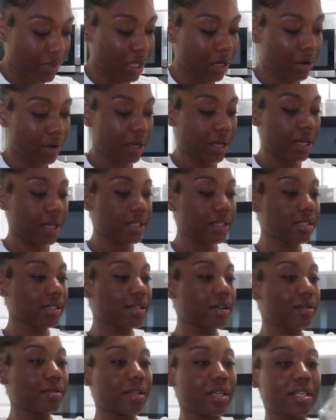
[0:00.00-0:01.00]
Okay,
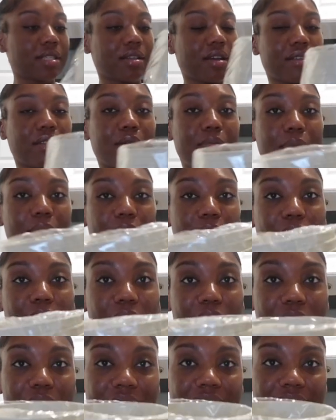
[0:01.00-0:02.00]
so these are the
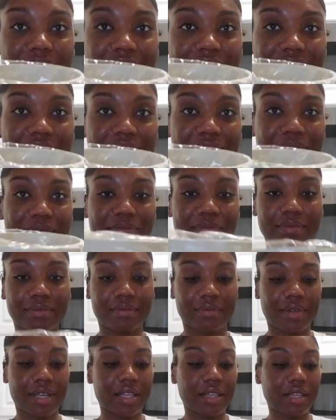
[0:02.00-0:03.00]
bowls
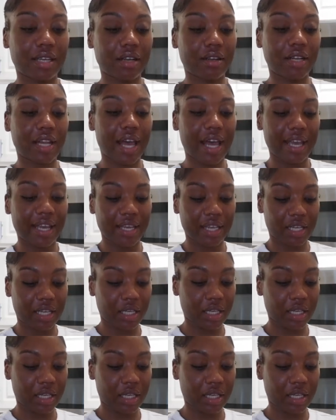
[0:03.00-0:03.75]
and they're like